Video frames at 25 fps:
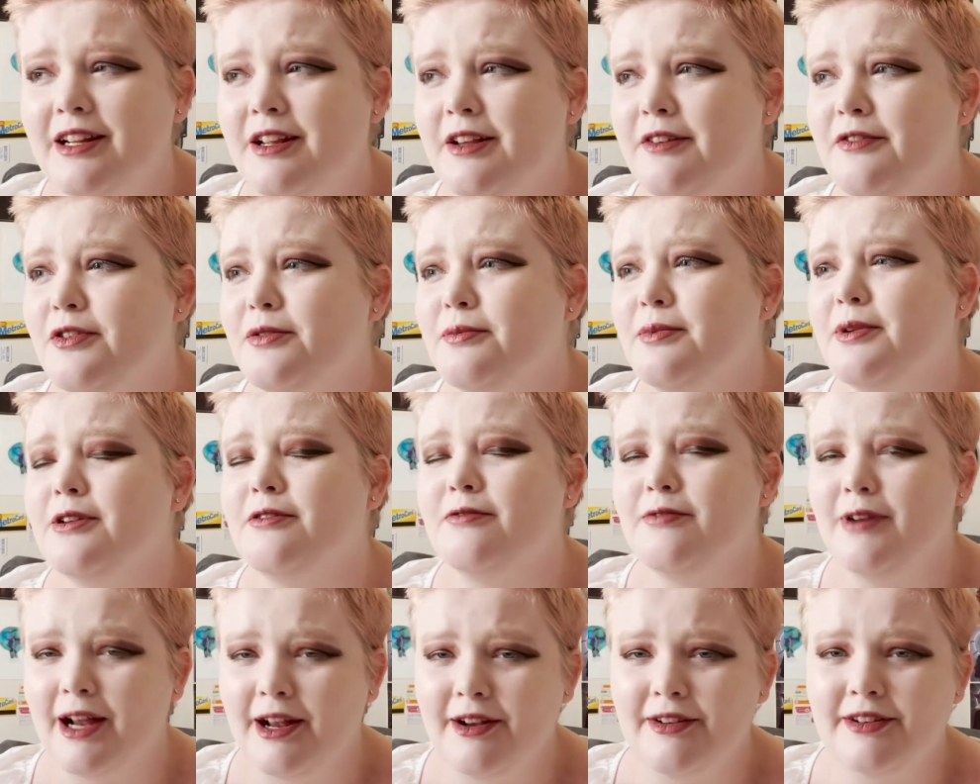If you've been
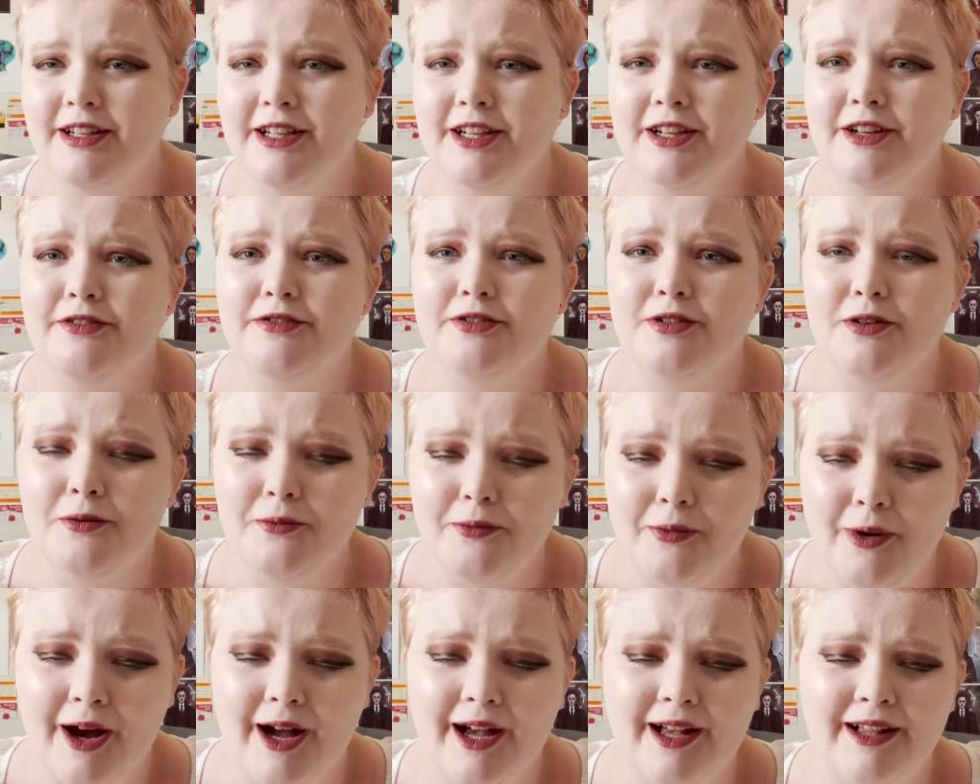around here for a
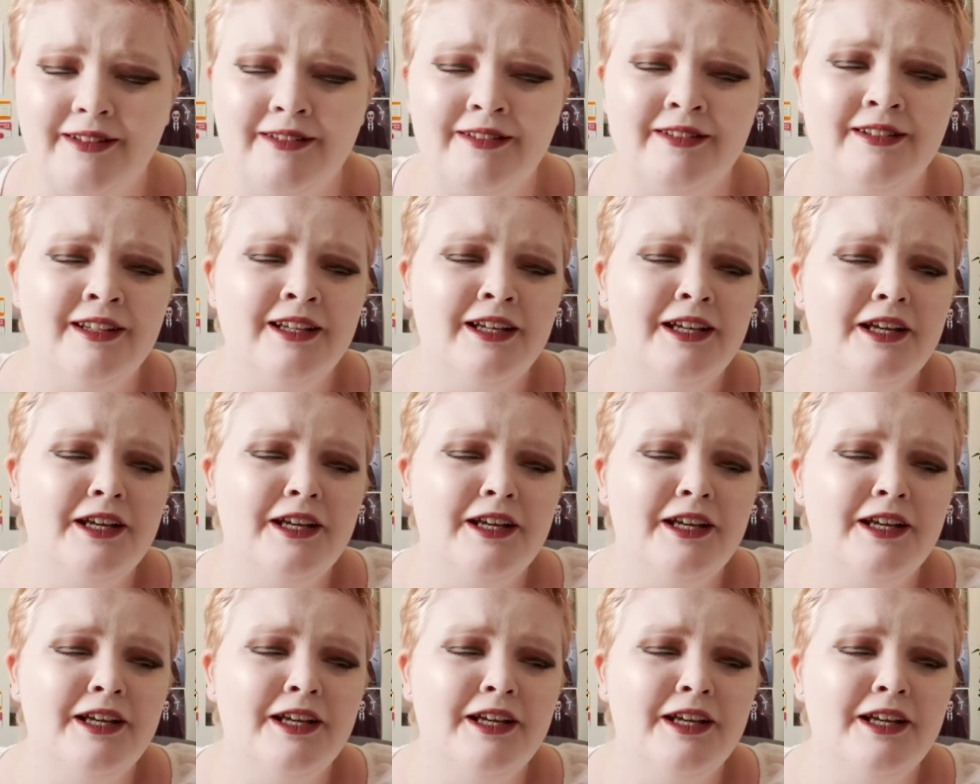while,